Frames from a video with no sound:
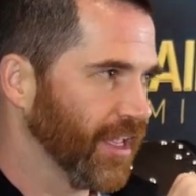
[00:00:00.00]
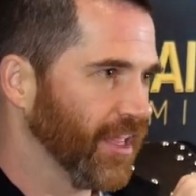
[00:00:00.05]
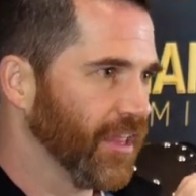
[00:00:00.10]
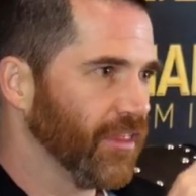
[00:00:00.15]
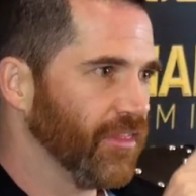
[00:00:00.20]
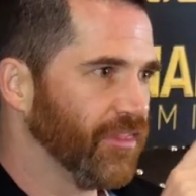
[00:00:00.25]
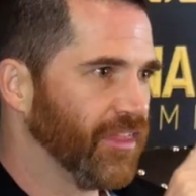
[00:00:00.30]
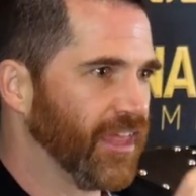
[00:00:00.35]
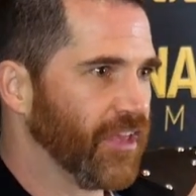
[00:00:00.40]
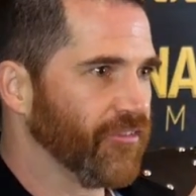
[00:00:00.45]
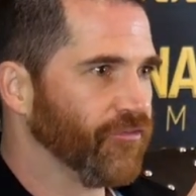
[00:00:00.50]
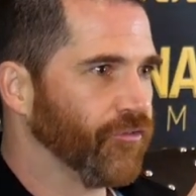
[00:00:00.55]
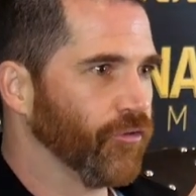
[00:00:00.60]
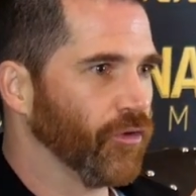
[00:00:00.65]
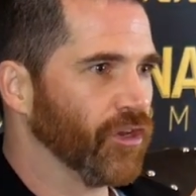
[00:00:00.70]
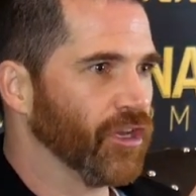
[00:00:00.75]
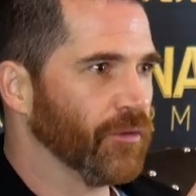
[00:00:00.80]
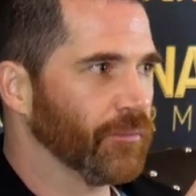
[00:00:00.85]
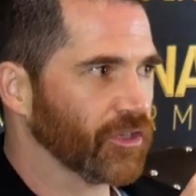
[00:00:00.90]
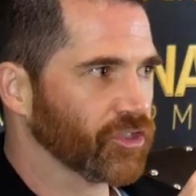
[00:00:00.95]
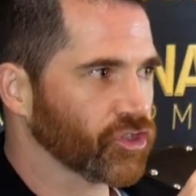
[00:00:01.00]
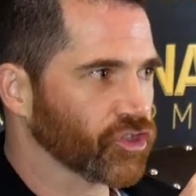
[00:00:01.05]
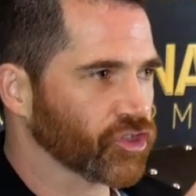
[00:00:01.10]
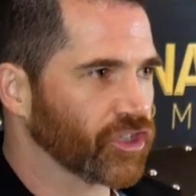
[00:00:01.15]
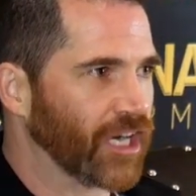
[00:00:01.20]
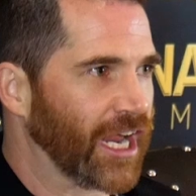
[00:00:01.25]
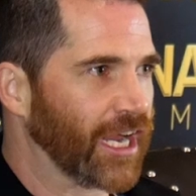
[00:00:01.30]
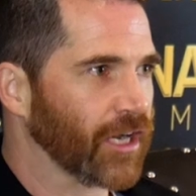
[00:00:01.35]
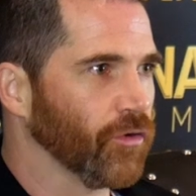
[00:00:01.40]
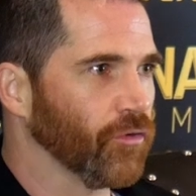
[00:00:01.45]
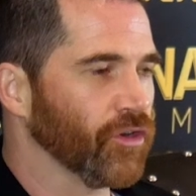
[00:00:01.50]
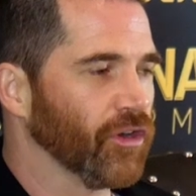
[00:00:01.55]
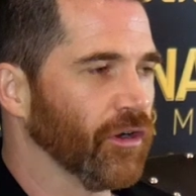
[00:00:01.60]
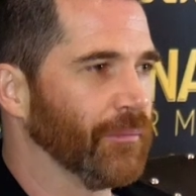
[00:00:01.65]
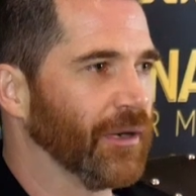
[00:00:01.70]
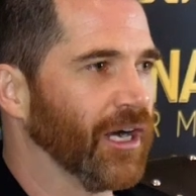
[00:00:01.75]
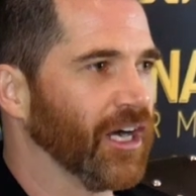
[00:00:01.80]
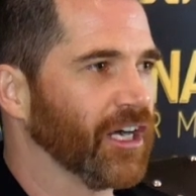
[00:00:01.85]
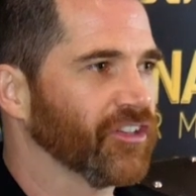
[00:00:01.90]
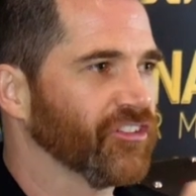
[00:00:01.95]
Therefore, you must track all your
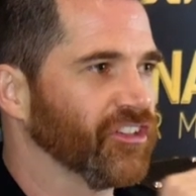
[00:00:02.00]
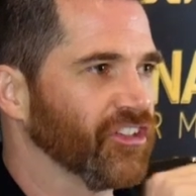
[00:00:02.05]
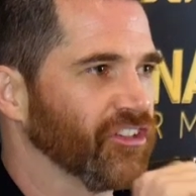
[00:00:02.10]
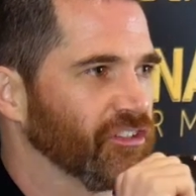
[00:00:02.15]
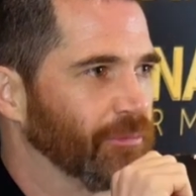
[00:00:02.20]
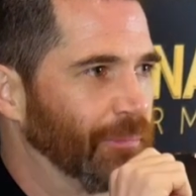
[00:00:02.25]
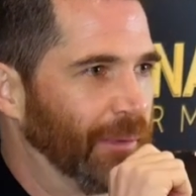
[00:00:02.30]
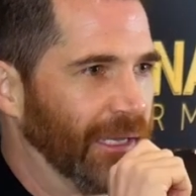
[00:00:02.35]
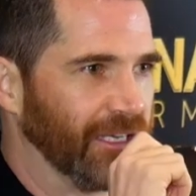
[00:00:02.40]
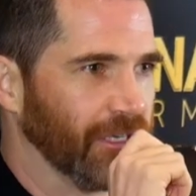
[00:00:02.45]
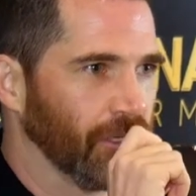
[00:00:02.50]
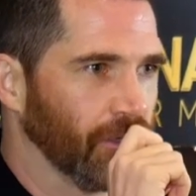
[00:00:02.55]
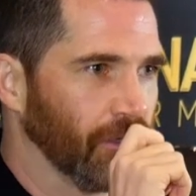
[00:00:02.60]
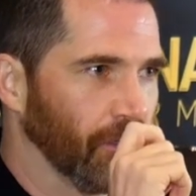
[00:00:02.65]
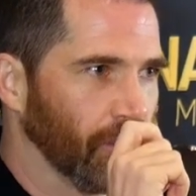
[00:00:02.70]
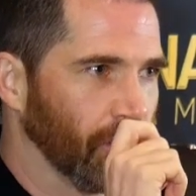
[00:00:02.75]
marketing spend.